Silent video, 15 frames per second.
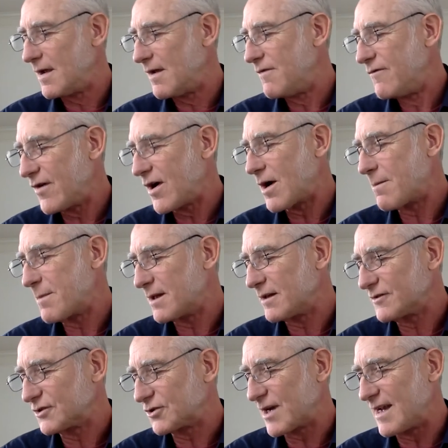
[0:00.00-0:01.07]
Environmental
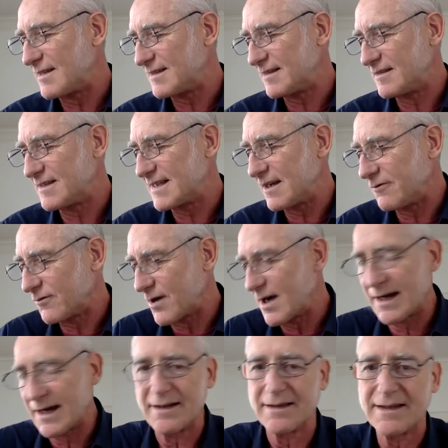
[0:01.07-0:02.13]
stress and
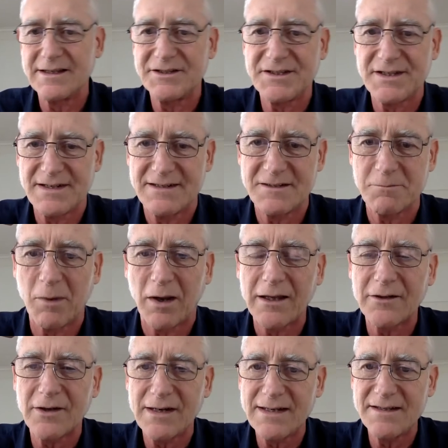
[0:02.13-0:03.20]
self-regulation is
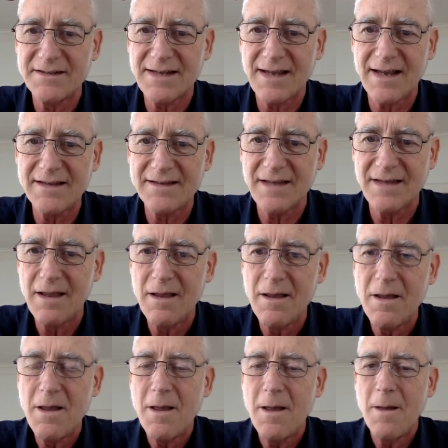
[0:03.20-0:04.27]
moderate in size,
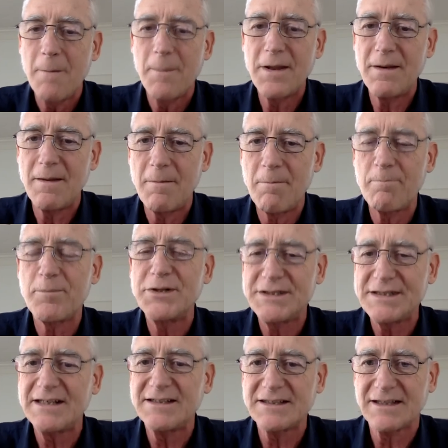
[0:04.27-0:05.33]
but
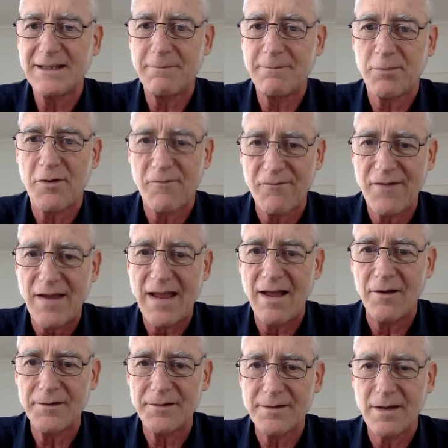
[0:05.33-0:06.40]
potentially
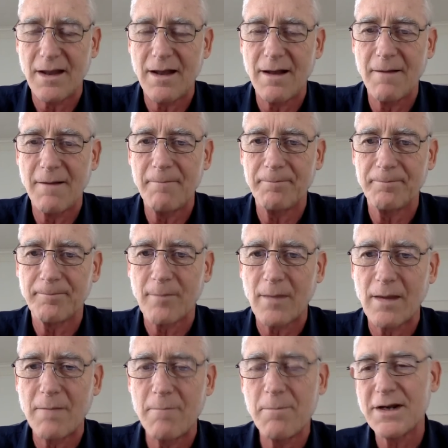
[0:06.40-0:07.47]
profound,
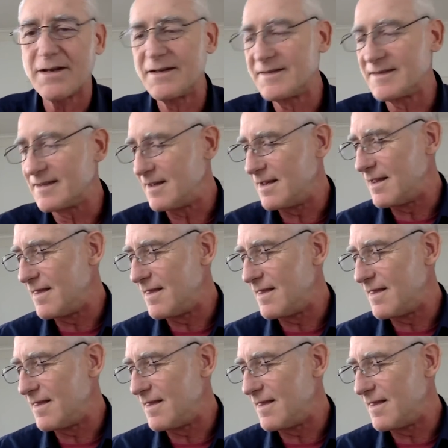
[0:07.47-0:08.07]
because